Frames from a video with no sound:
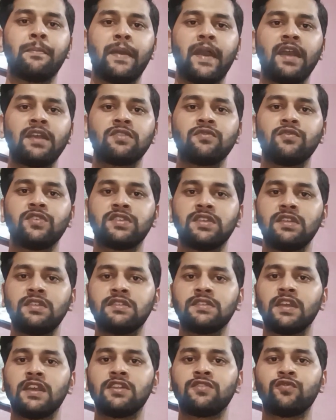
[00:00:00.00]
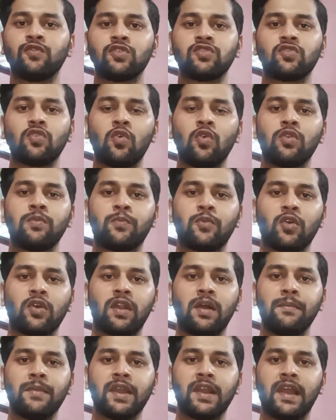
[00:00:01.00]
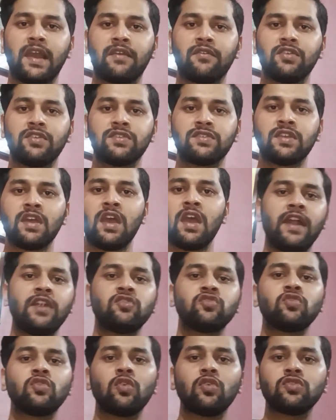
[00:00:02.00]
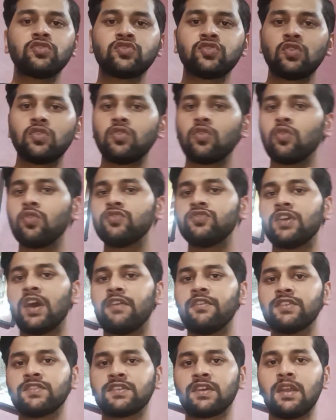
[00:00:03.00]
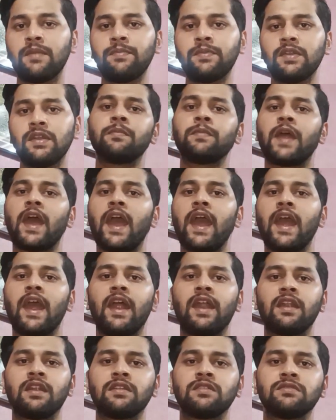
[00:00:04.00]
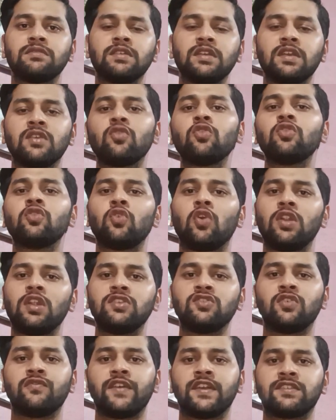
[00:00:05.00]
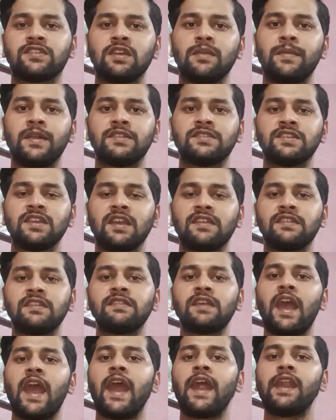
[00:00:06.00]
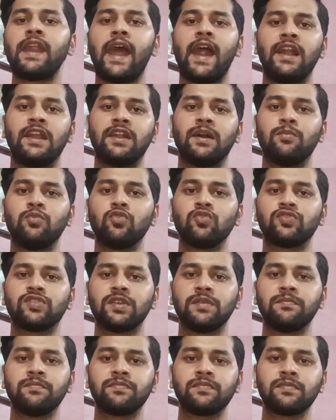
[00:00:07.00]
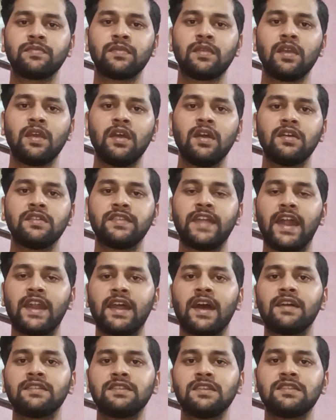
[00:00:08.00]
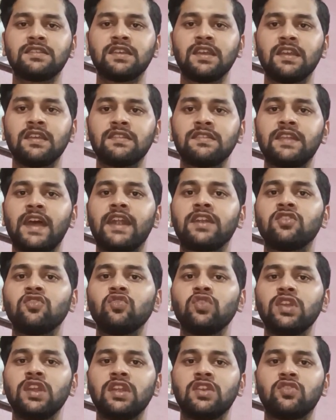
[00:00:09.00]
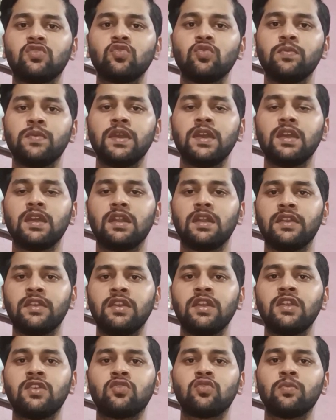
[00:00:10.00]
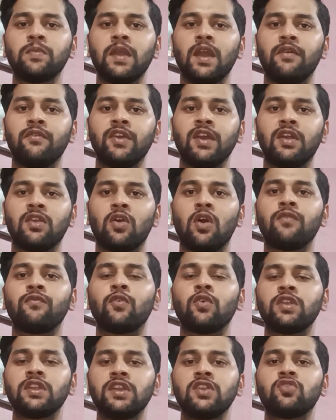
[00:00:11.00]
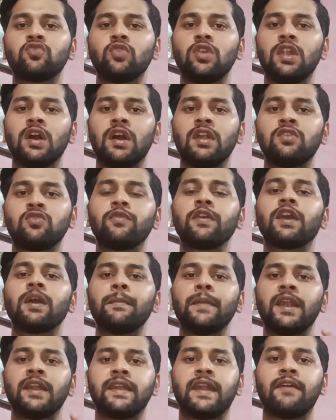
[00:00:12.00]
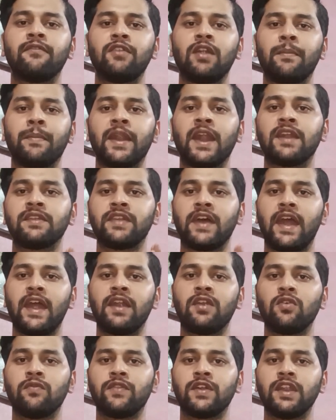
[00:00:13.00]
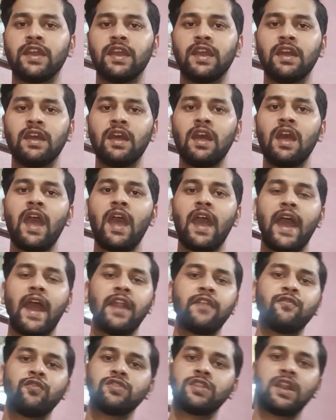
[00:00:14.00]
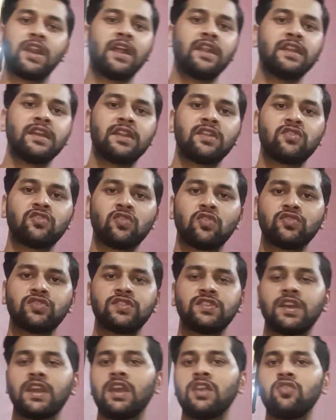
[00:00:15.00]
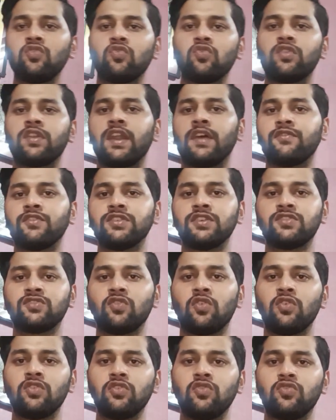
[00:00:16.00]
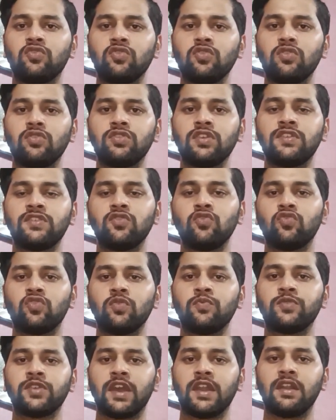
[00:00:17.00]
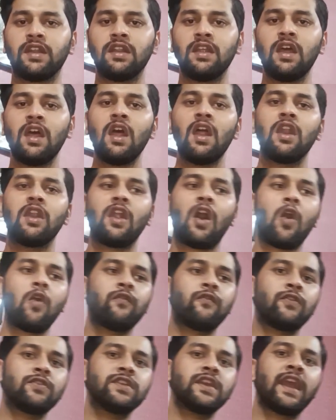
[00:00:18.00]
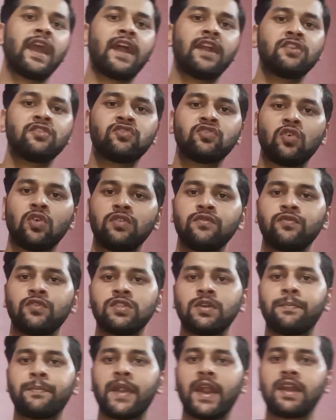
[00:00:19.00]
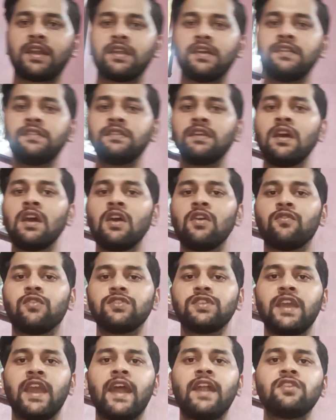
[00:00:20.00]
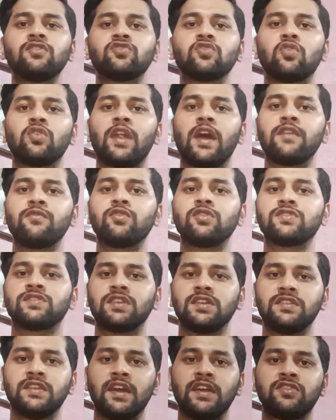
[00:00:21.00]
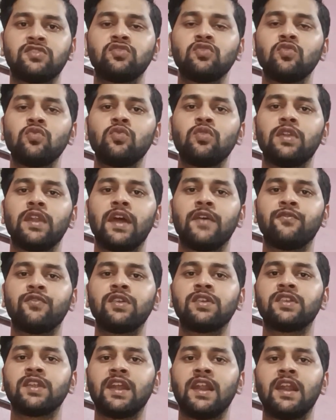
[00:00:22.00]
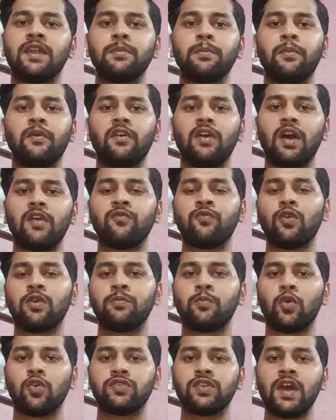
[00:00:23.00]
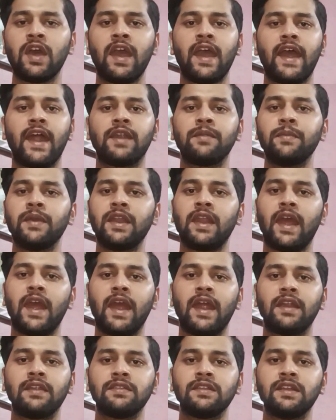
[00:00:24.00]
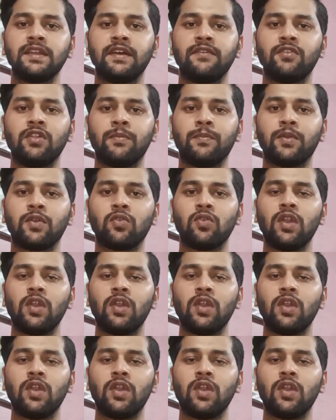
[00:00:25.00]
Apex, which is Salesforce's own programming languages, and should also know JavaScript script and the good knowledge of H T M L, C S S, and L W C. That are the things that you need to be need to be aware of or need to learn to become a developer at the end of the day. And for the learning resources, again, you could refer this on YouTube, this YouTube channel. Now for the hands-on, for the practice, for the hands-on, I would suggest you refer Trailhead for both admin and the developer